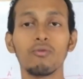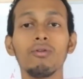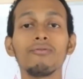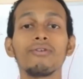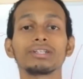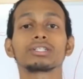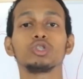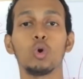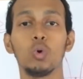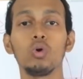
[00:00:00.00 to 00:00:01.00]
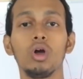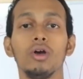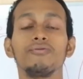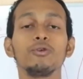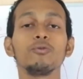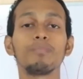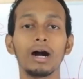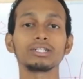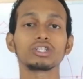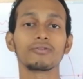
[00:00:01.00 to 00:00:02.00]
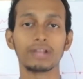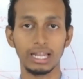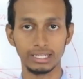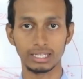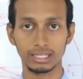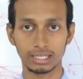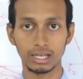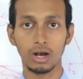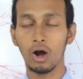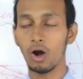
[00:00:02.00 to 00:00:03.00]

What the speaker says: we will first know few parts of the lenses.